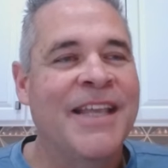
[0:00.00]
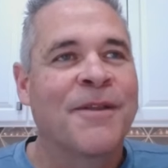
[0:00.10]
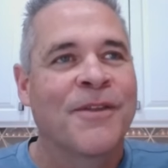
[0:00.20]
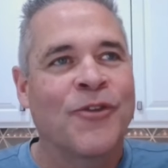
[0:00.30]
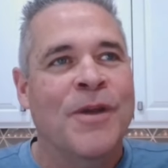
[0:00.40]
I
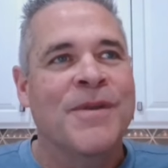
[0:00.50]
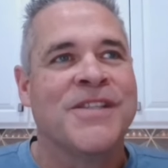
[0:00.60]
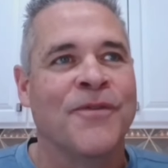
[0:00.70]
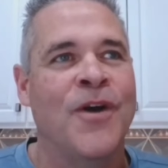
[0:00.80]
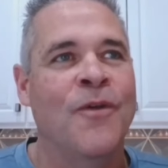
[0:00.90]
think
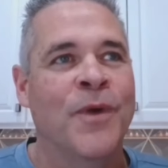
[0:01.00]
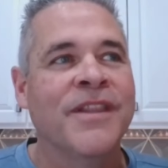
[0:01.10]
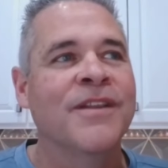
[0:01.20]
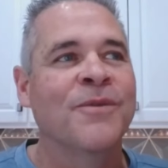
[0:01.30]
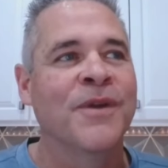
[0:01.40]
treatments involved
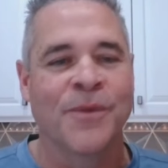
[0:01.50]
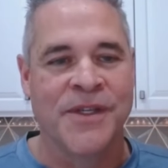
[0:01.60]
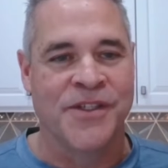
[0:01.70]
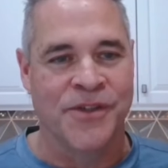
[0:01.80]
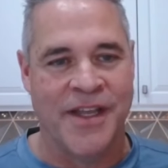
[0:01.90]
with the
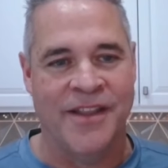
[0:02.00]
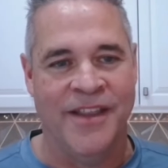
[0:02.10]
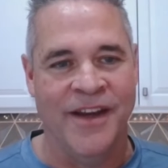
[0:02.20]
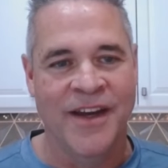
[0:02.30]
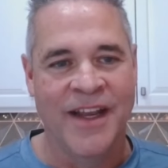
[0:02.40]
research
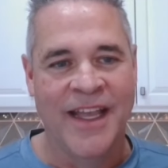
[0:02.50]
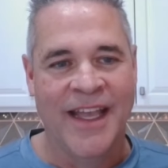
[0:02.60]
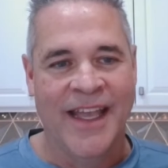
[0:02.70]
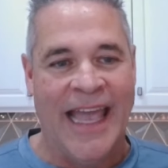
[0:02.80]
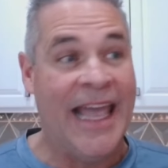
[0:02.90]
out there
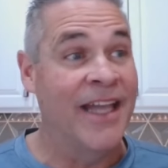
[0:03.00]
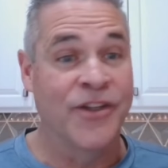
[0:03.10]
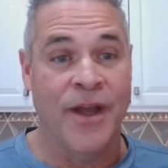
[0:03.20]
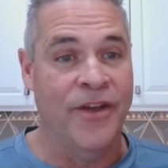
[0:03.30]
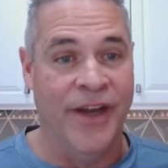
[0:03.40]

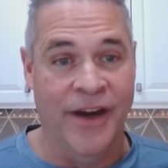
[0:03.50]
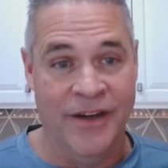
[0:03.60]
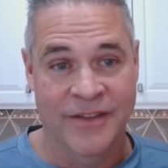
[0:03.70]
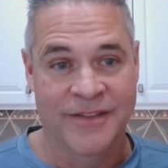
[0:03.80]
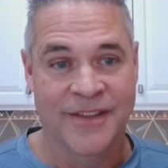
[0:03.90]
and trial and
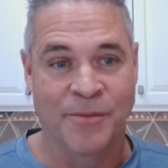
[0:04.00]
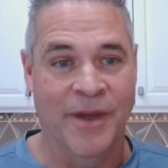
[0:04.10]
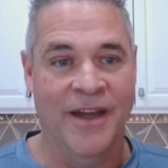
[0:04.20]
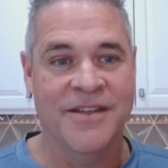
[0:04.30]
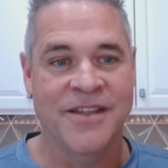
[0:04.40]
error, to
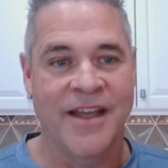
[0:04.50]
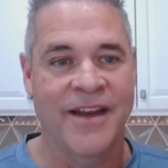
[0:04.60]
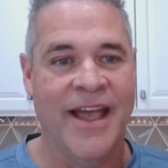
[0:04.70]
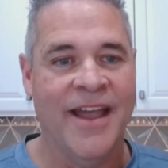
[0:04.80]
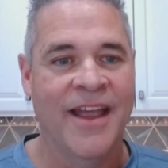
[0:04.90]
be honest, a
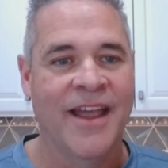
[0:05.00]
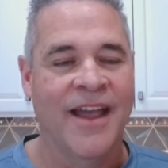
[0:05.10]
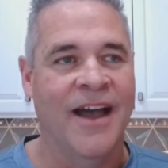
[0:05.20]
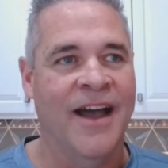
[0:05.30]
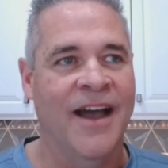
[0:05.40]
lot of that,
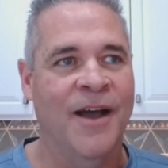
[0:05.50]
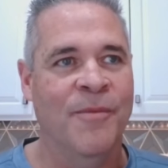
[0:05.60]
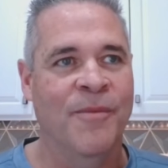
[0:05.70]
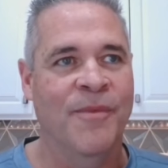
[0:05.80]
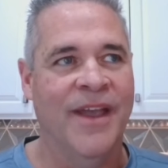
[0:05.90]

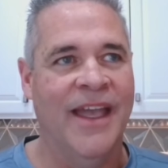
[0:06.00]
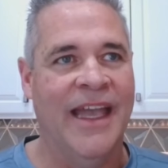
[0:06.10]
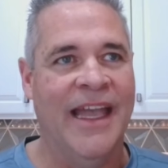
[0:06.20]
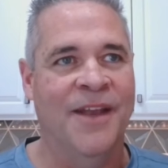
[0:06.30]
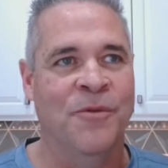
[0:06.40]

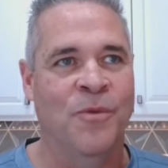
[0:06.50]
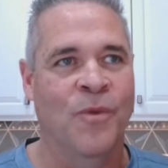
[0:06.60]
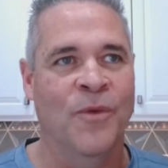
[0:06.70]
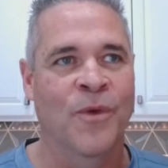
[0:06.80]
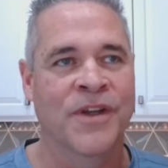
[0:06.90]
and
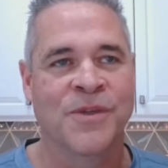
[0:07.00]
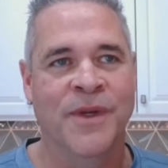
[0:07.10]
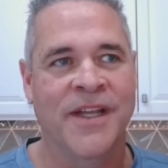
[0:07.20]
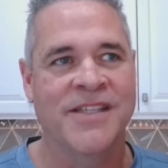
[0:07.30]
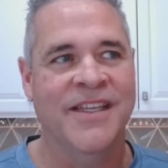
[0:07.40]
what works and
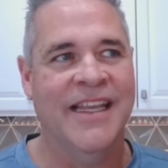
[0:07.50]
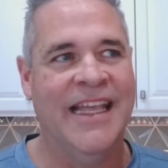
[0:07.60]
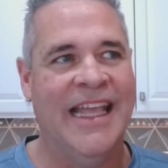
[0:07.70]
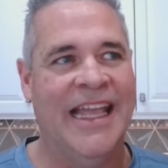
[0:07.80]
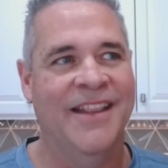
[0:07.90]
what doesn't.
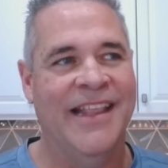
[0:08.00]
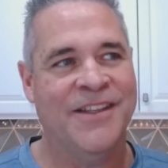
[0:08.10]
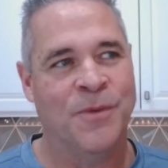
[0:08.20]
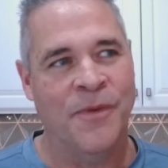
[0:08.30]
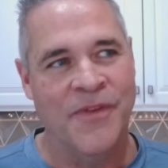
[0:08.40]

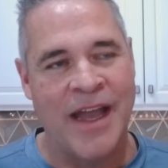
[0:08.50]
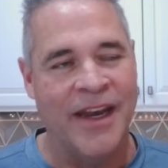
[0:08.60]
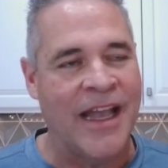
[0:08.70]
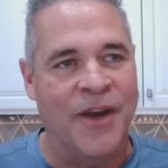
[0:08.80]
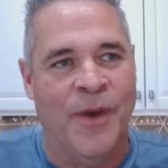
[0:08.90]
That's where we've
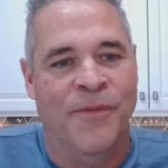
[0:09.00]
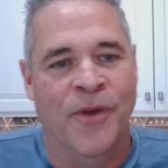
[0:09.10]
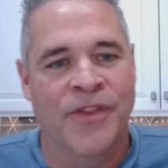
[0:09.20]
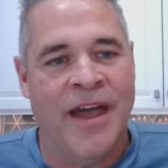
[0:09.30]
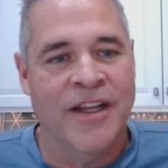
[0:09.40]
kind of gotten away
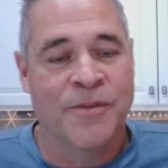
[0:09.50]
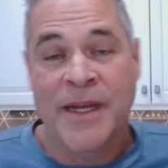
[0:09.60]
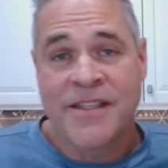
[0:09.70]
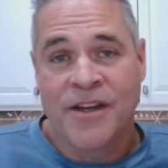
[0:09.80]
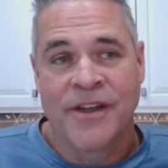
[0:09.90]
from the orthotics.
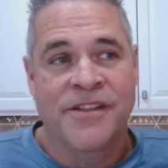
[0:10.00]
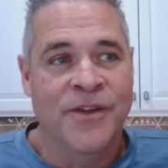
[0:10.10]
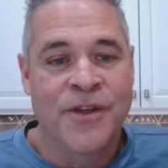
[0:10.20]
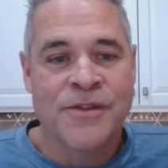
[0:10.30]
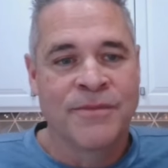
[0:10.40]
But I certainly
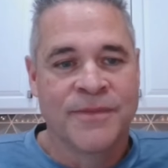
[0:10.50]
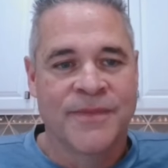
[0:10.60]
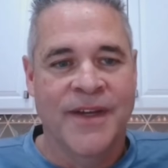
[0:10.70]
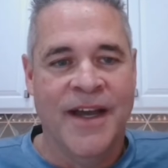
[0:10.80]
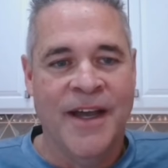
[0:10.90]
still use them
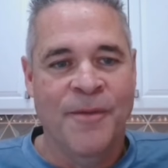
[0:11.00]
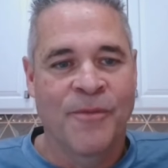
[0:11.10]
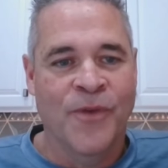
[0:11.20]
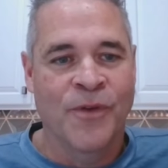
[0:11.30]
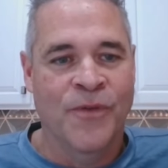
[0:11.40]

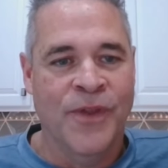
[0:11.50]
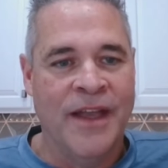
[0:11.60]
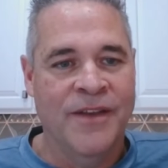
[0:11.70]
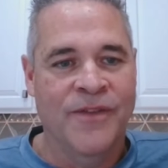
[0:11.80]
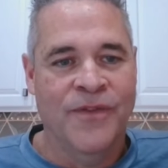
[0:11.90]
for
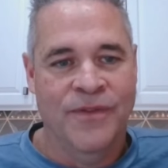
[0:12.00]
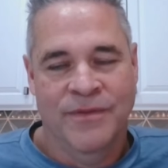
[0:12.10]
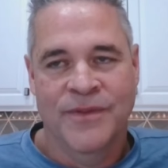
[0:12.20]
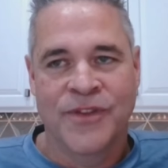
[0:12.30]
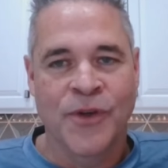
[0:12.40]
that
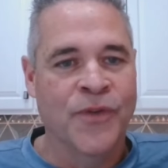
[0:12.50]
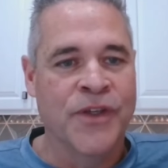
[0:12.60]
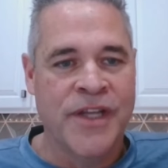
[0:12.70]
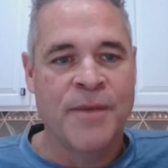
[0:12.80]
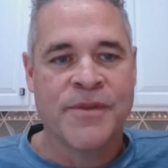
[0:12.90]
certain
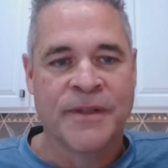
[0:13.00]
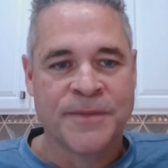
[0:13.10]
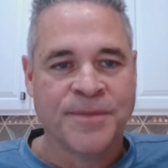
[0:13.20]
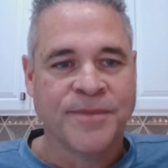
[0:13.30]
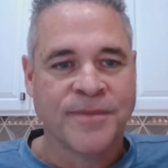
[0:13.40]
foot types.